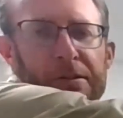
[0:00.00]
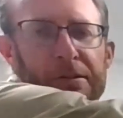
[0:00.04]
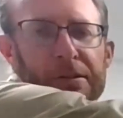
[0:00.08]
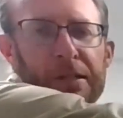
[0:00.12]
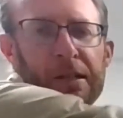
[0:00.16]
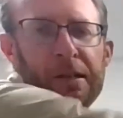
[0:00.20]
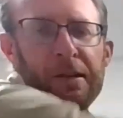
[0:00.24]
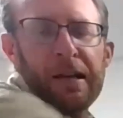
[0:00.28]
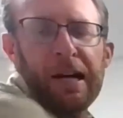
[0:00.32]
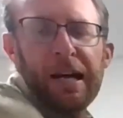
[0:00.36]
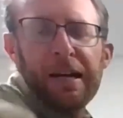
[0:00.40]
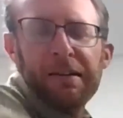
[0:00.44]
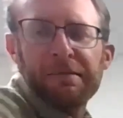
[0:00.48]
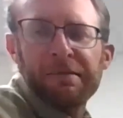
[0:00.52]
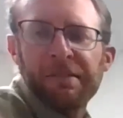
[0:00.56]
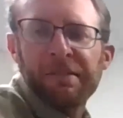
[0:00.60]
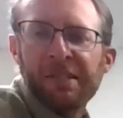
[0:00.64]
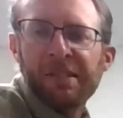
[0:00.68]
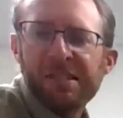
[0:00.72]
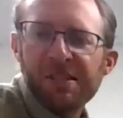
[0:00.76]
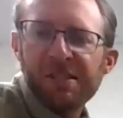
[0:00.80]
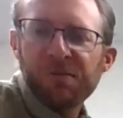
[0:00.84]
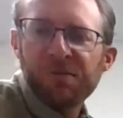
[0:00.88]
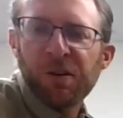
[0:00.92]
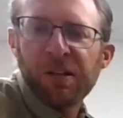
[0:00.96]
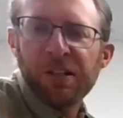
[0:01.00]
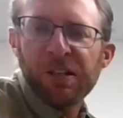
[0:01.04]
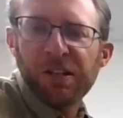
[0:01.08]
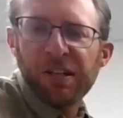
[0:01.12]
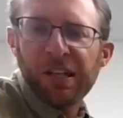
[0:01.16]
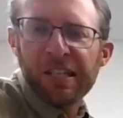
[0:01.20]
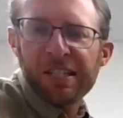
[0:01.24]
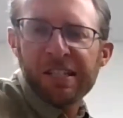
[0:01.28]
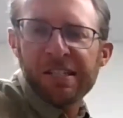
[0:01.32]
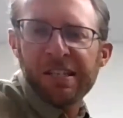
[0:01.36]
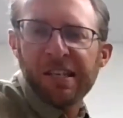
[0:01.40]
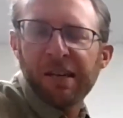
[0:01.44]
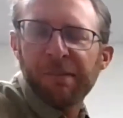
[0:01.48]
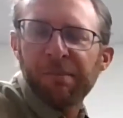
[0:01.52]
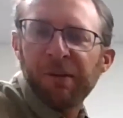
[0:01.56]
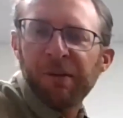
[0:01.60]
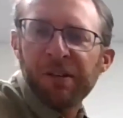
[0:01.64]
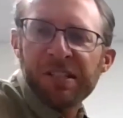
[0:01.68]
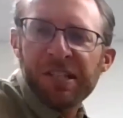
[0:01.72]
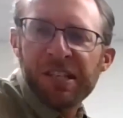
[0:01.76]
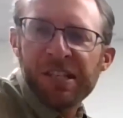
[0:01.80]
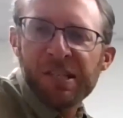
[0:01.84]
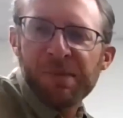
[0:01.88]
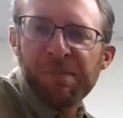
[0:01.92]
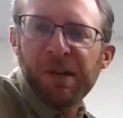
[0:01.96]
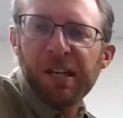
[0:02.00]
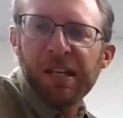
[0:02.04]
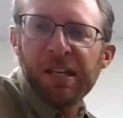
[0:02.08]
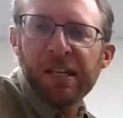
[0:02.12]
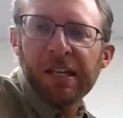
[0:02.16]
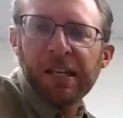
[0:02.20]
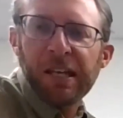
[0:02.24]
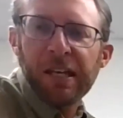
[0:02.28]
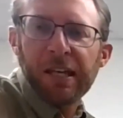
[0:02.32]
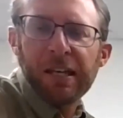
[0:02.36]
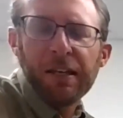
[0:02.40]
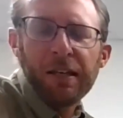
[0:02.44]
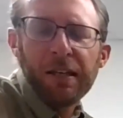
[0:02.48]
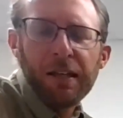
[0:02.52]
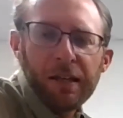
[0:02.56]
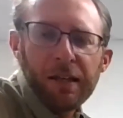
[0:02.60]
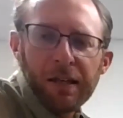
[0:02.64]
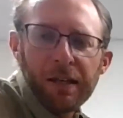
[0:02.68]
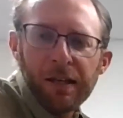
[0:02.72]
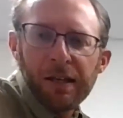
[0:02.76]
All right, this is where you get to participate again.